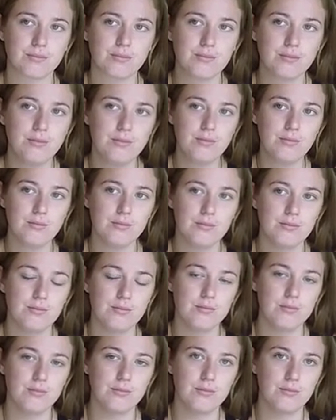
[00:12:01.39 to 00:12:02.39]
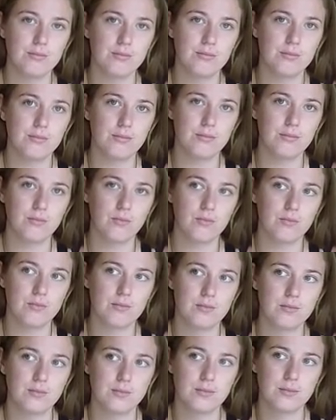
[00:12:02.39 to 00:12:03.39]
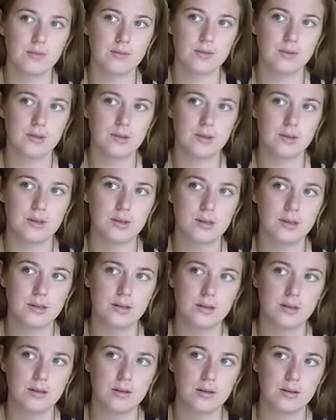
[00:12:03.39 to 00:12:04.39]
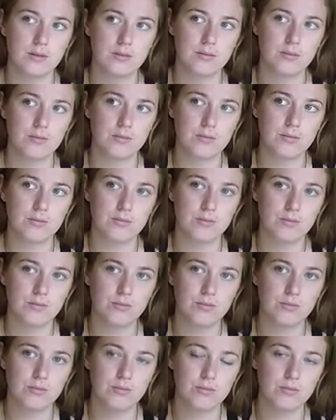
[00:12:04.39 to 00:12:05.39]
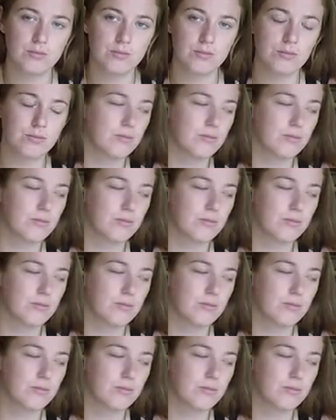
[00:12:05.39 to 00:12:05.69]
No words are spoken by the person on screen.